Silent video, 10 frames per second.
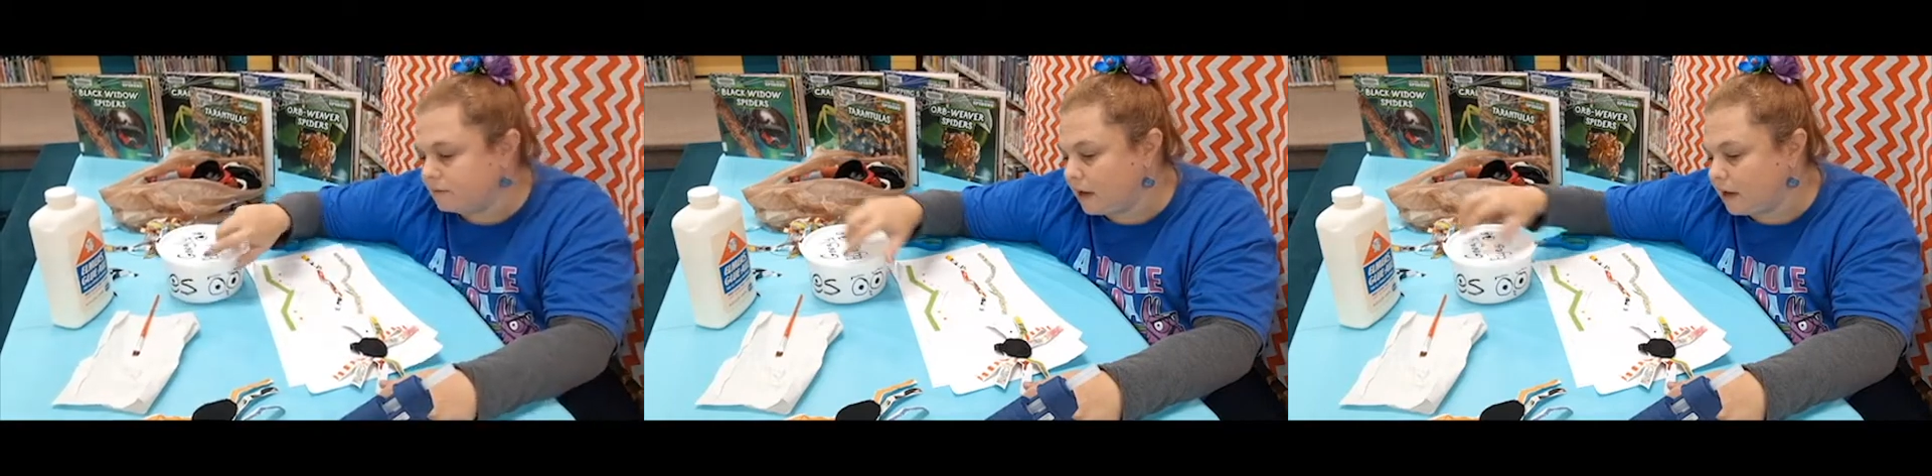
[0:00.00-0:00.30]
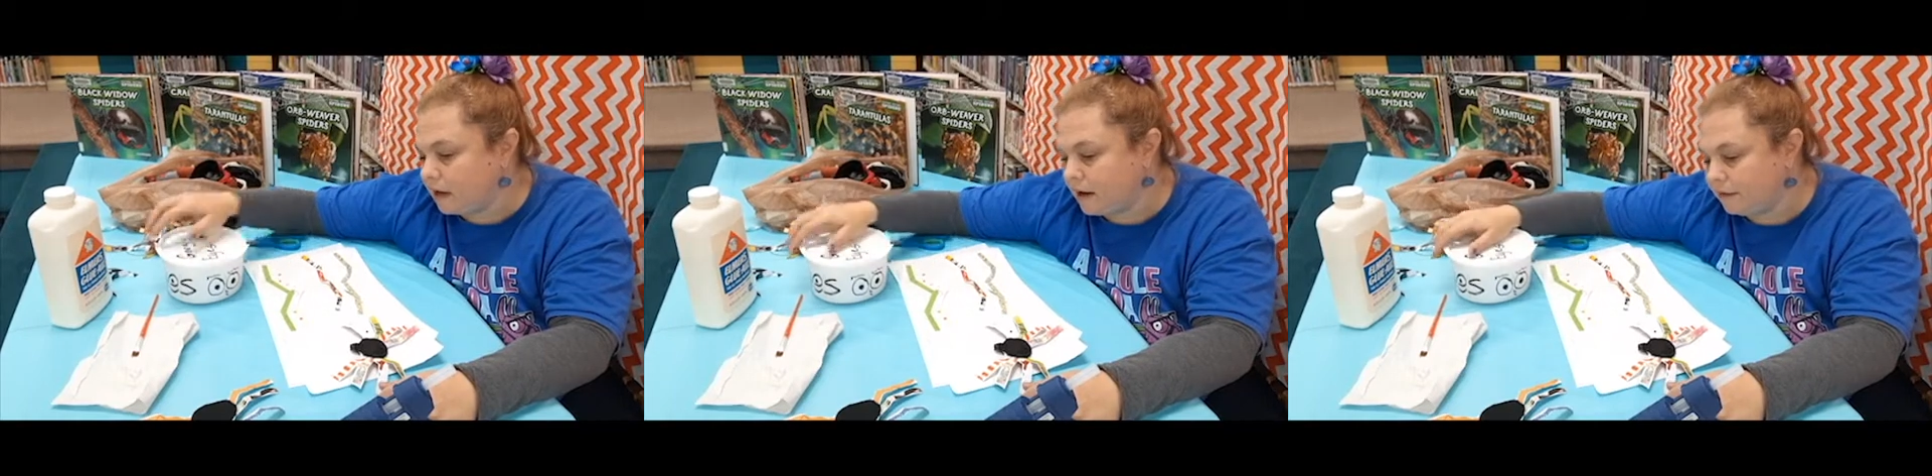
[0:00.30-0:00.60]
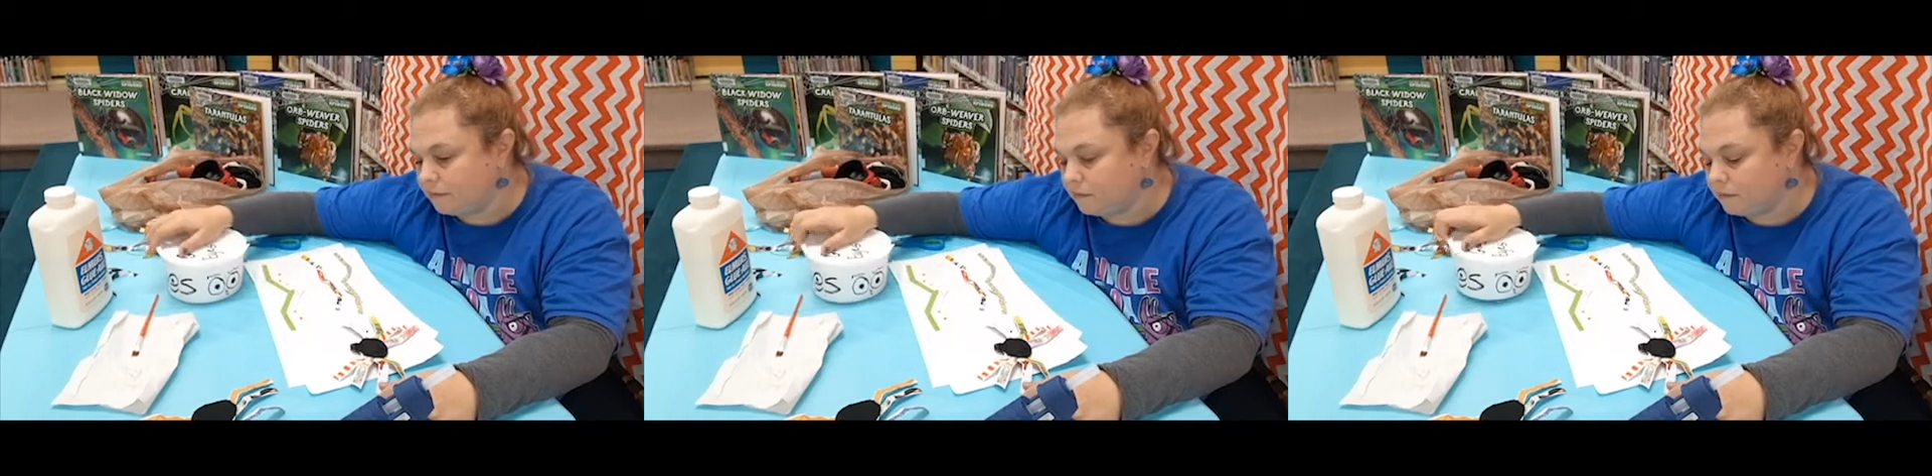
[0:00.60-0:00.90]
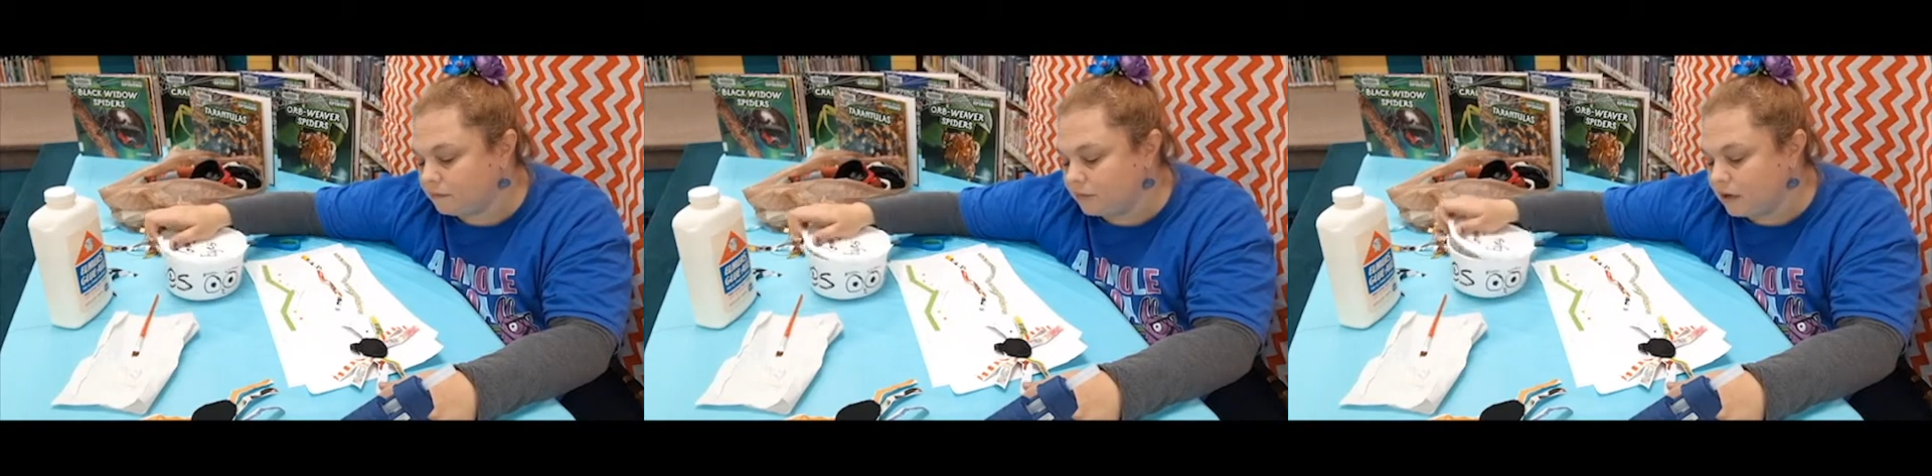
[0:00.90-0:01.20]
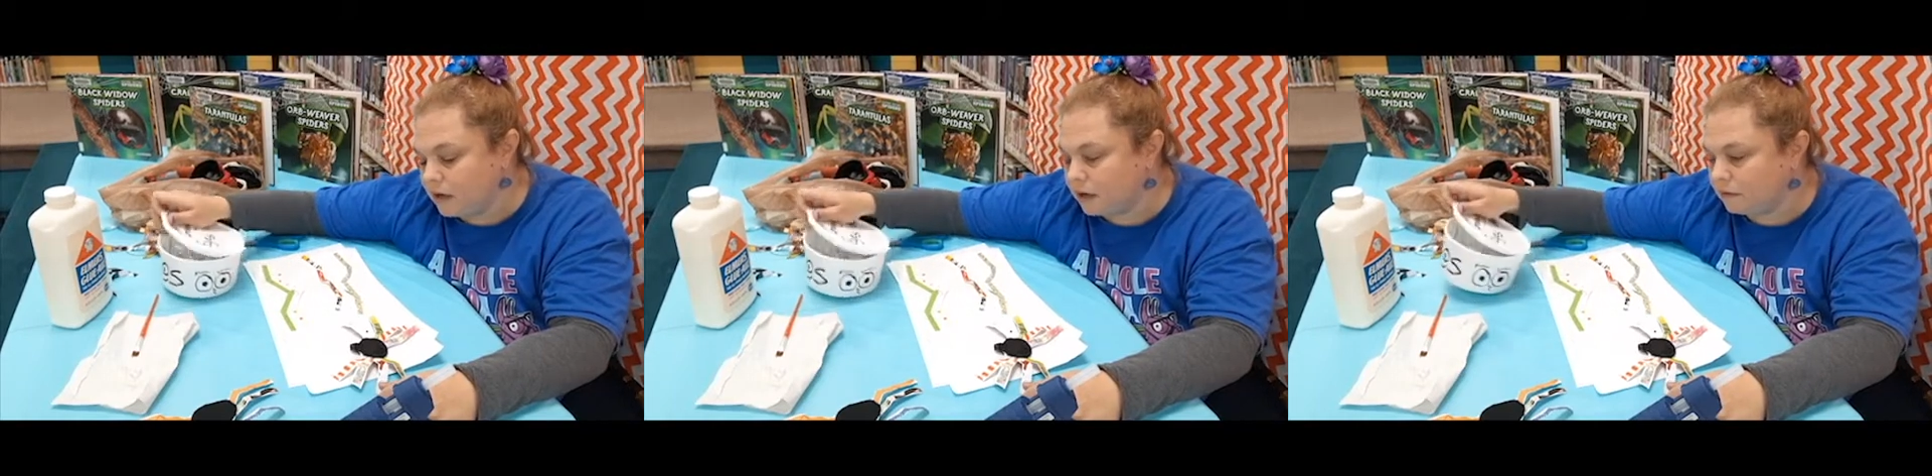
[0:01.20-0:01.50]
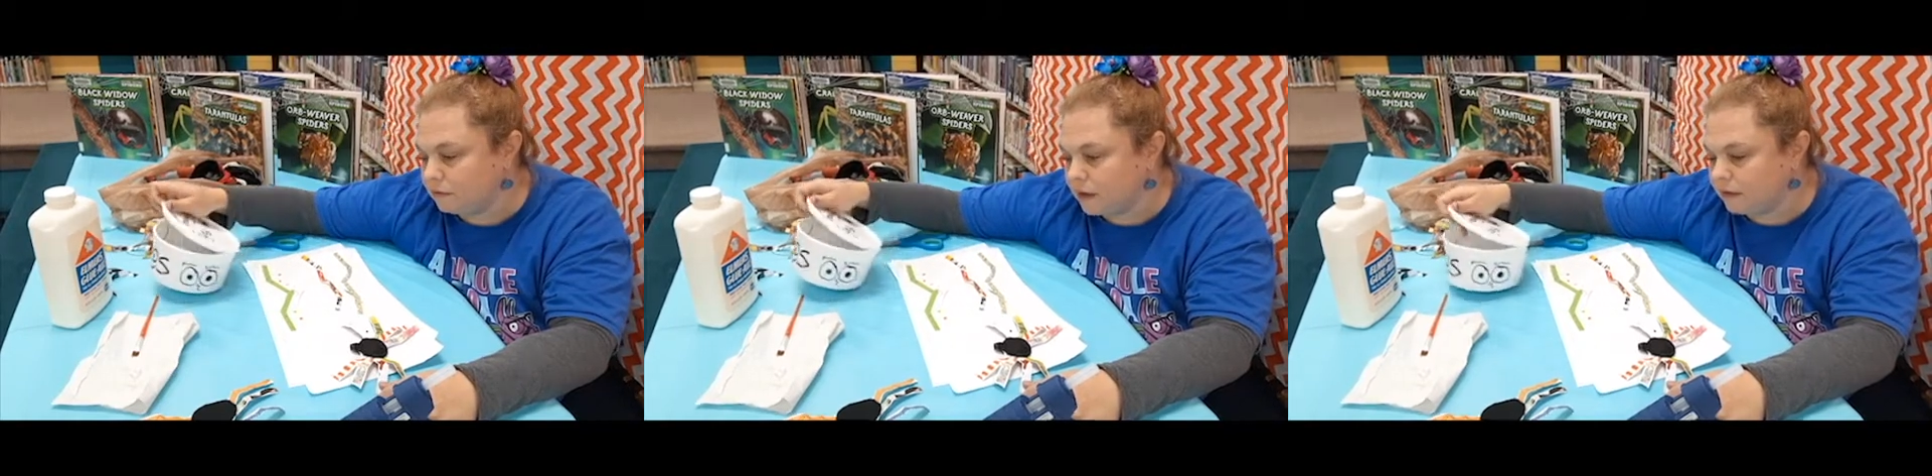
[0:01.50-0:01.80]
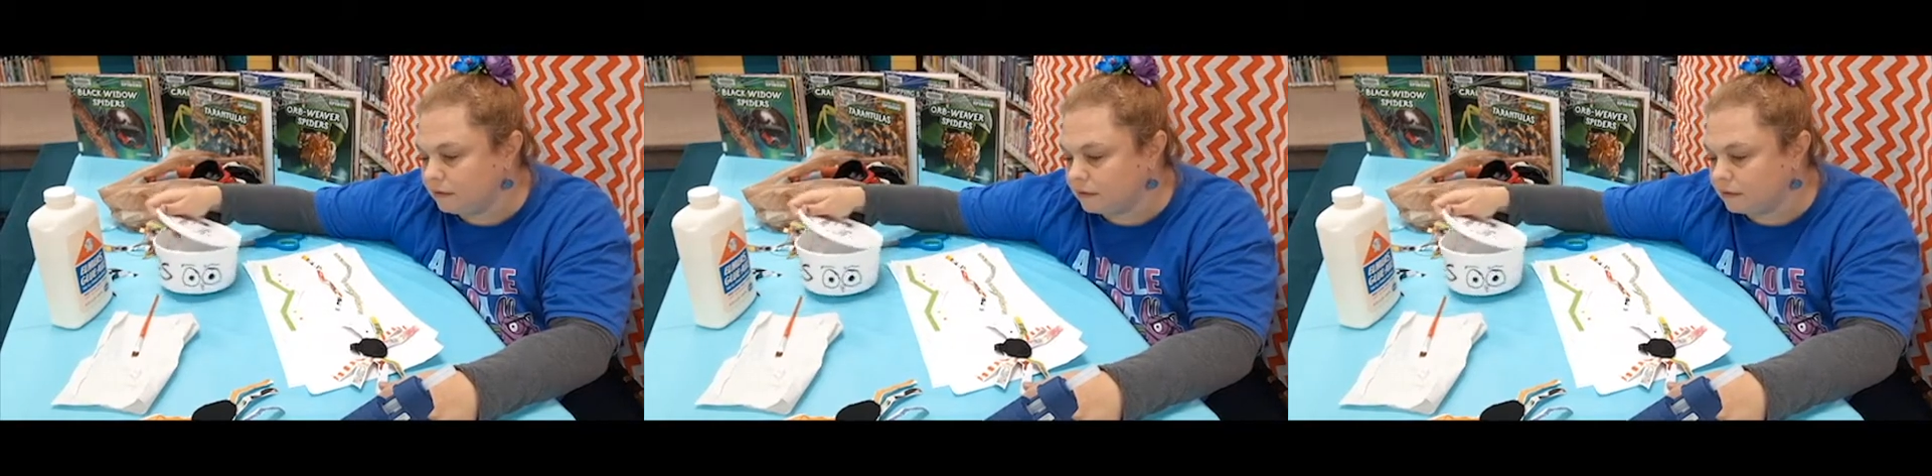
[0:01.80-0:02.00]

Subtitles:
make it have, like